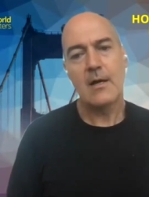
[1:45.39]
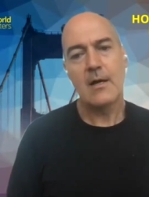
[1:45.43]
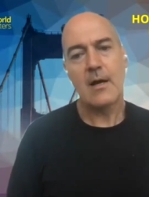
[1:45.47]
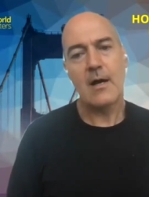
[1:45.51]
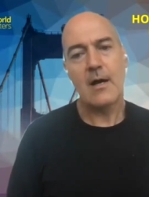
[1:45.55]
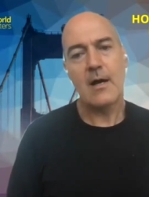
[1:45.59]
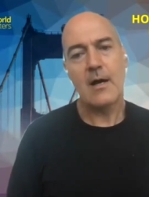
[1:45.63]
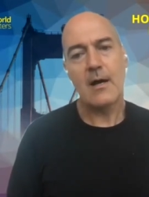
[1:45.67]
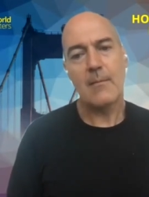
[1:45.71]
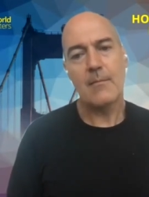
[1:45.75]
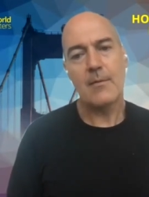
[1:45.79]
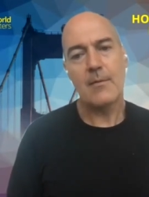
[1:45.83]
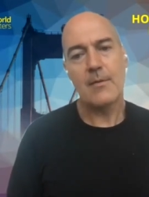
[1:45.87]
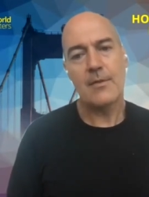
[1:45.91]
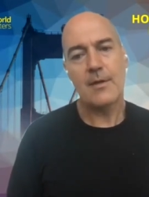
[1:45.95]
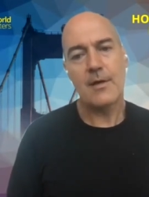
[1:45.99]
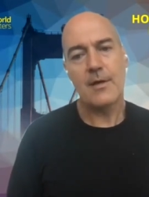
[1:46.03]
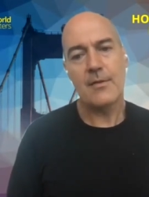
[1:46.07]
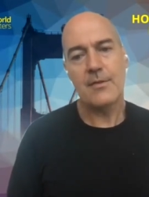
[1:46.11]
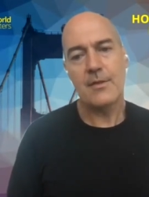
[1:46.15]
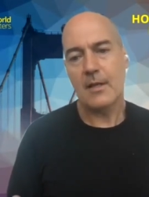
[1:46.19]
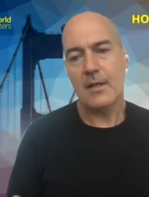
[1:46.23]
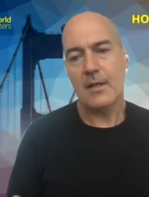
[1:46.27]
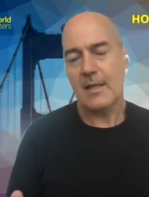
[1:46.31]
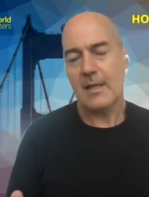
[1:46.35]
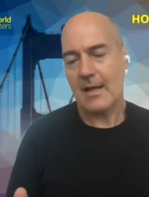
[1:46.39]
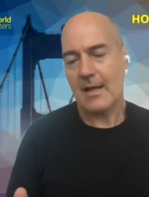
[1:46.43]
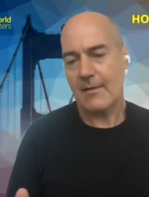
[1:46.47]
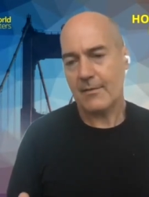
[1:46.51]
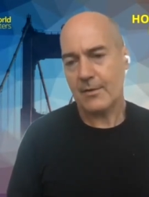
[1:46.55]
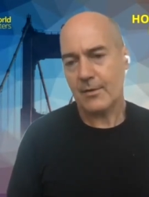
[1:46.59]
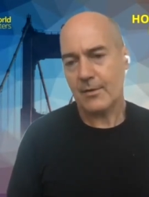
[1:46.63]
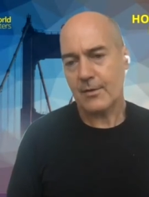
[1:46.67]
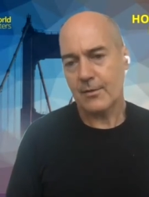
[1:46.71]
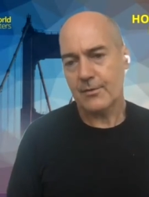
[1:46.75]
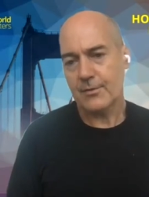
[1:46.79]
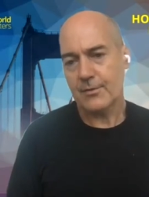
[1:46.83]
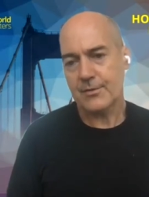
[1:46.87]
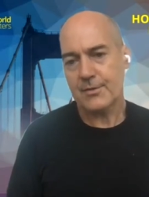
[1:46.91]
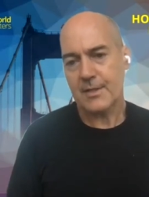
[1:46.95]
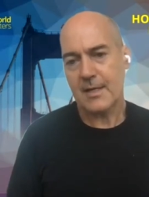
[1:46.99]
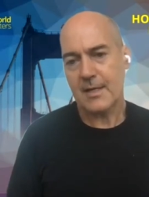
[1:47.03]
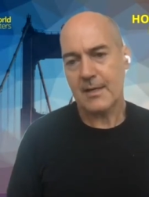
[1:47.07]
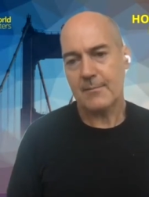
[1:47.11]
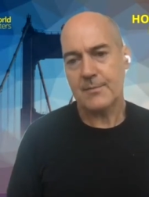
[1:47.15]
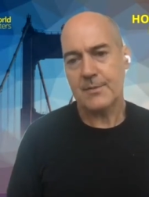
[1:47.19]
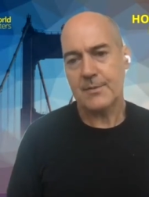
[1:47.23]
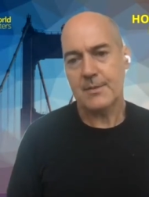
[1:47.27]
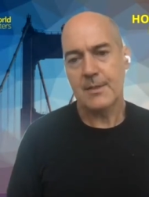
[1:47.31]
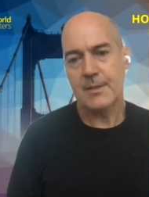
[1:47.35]
um, that they'll have a
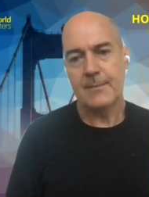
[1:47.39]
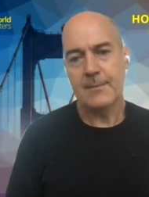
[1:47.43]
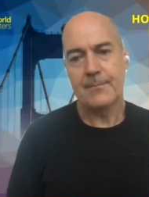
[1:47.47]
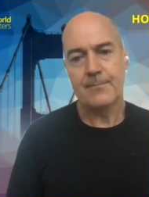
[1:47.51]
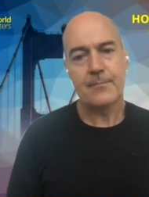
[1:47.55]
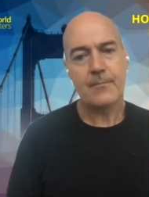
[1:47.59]
concept,